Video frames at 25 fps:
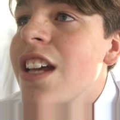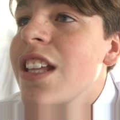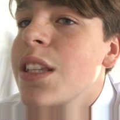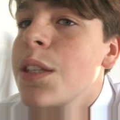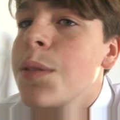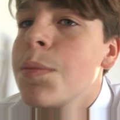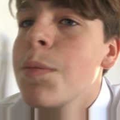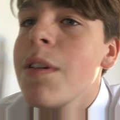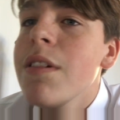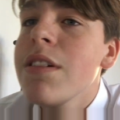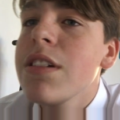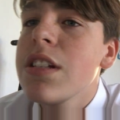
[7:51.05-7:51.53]

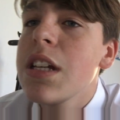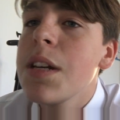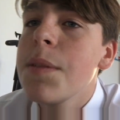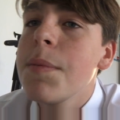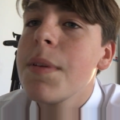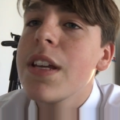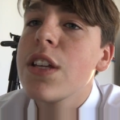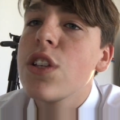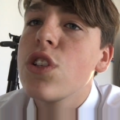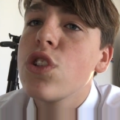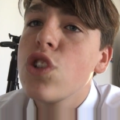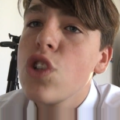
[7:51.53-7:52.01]
Tomorrow's going to
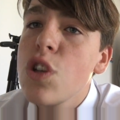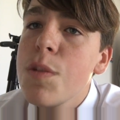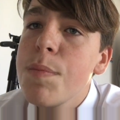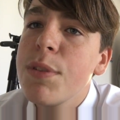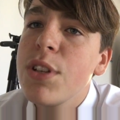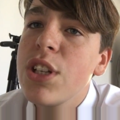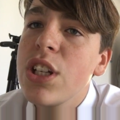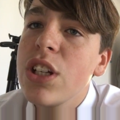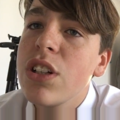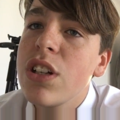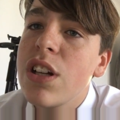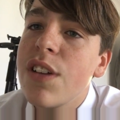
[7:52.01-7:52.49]
be a super
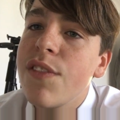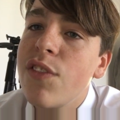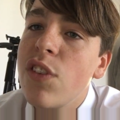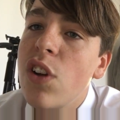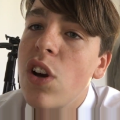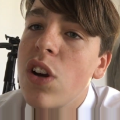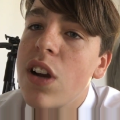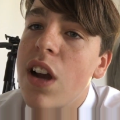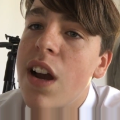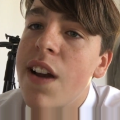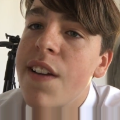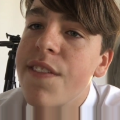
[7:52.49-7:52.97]
chilled up
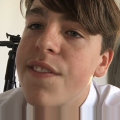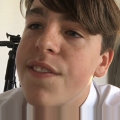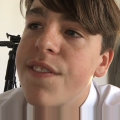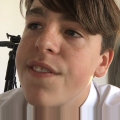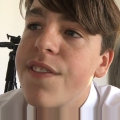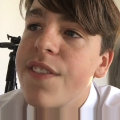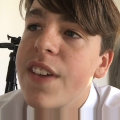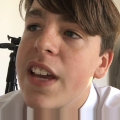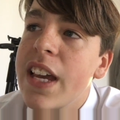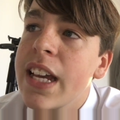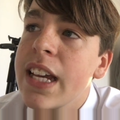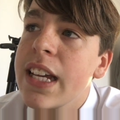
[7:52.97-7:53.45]
vlog, I
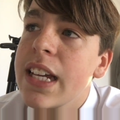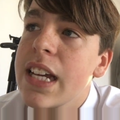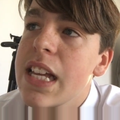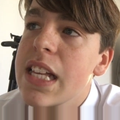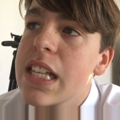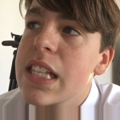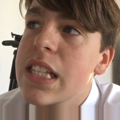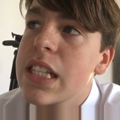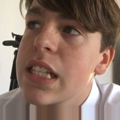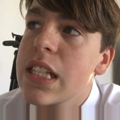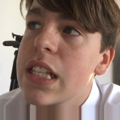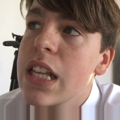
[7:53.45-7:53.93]
think,
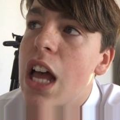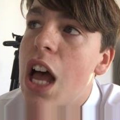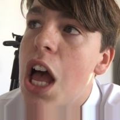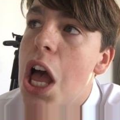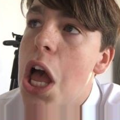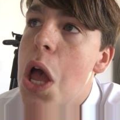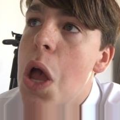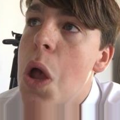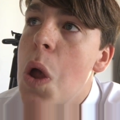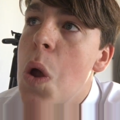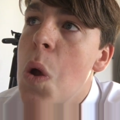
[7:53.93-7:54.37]
so